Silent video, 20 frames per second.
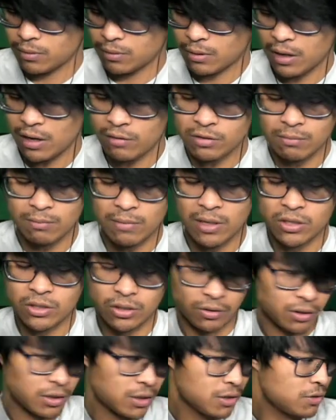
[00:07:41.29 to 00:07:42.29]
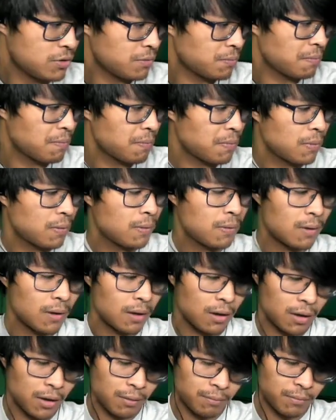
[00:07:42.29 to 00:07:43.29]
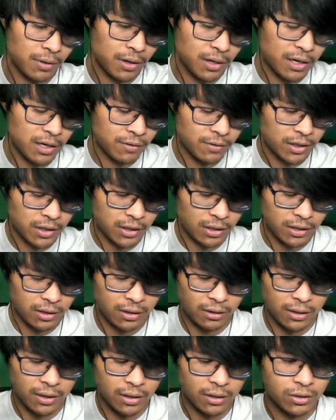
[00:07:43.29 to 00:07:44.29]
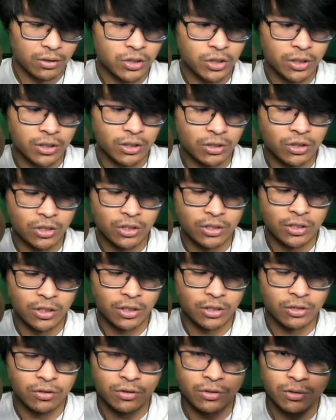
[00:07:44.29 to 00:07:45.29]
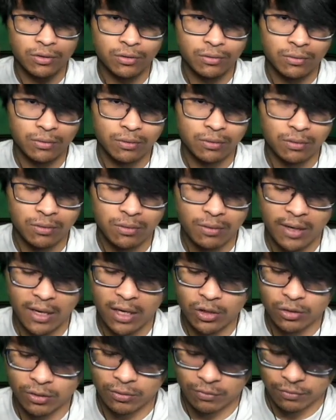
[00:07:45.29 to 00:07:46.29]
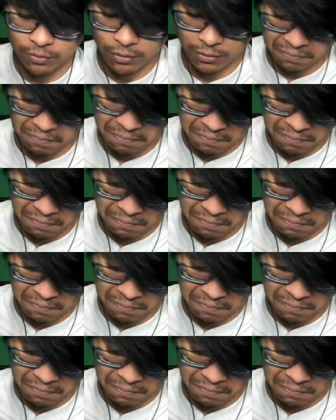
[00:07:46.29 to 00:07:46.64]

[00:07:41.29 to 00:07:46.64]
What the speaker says: I have to mention this. I have a LG G6 Android phone.